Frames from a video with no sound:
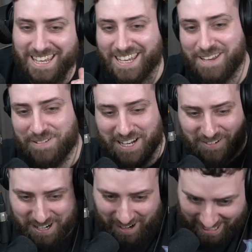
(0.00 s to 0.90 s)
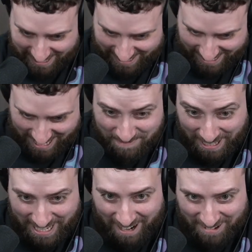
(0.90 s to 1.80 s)
He played it really well. He
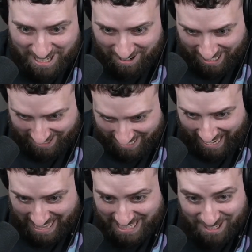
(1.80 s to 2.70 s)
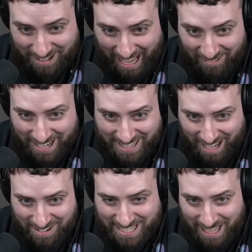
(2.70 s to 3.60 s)
played that really well. He had to do it that way.
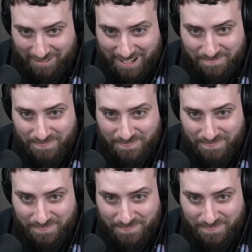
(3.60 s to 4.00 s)
That was clever.